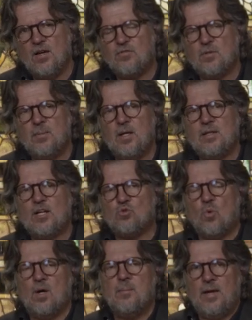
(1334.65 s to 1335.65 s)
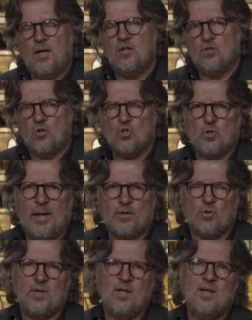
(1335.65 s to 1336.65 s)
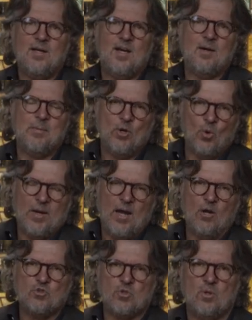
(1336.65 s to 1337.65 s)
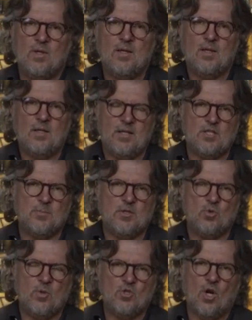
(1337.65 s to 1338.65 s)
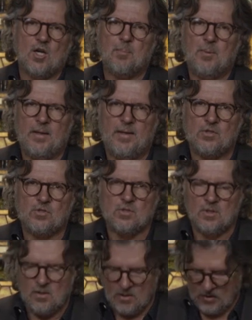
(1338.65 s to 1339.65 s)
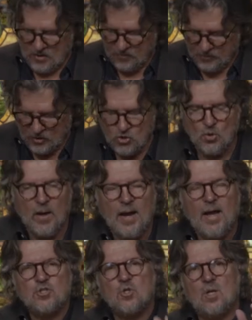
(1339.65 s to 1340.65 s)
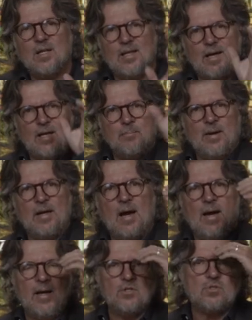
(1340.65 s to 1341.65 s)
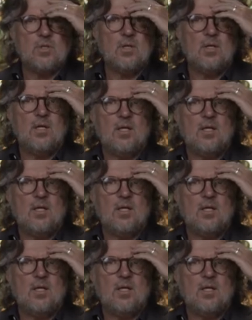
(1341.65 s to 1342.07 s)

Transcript: Left to me, that's where I'm headed. The trajectory of my own counsel leads me to a dark place. But, so I ask you to light up my eyes.